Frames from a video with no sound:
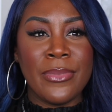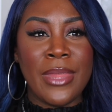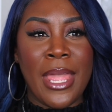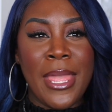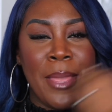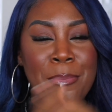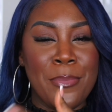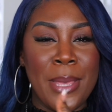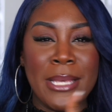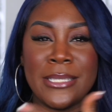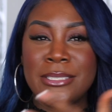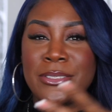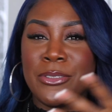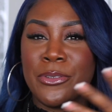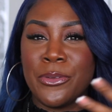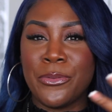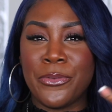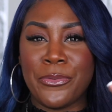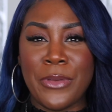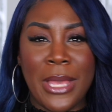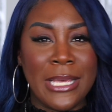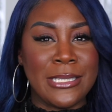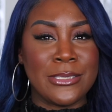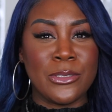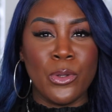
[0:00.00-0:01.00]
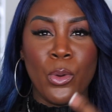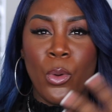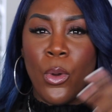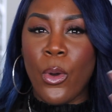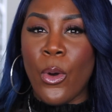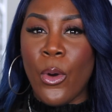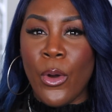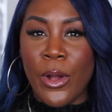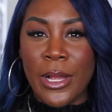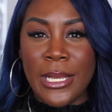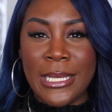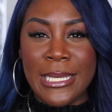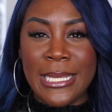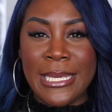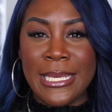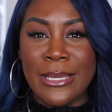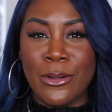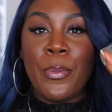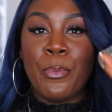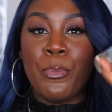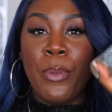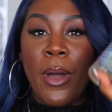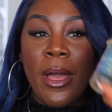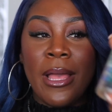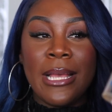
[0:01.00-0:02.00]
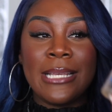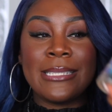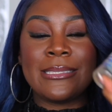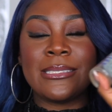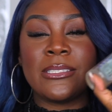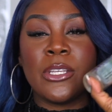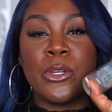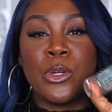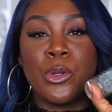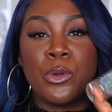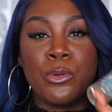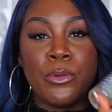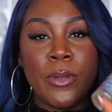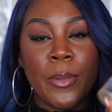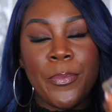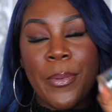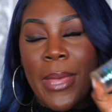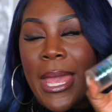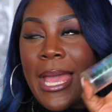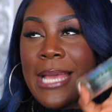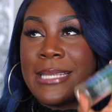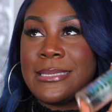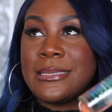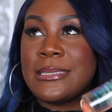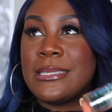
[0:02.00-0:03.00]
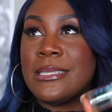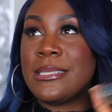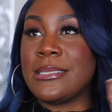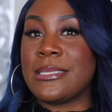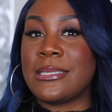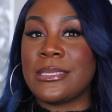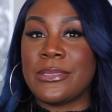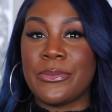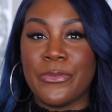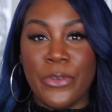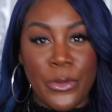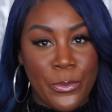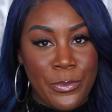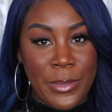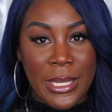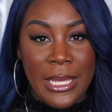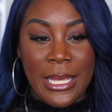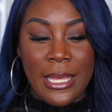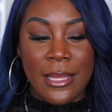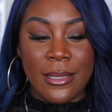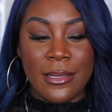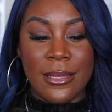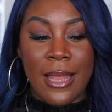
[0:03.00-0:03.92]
it makes your face look oily, but it's the grip essence for me.